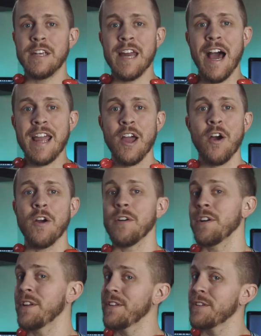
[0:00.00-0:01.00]
Die
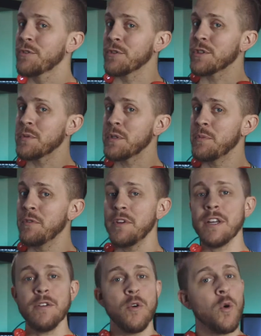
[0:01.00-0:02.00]
Hard, Christmas
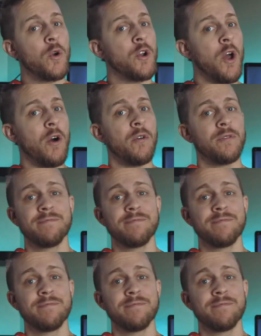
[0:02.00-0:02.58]
movie or no?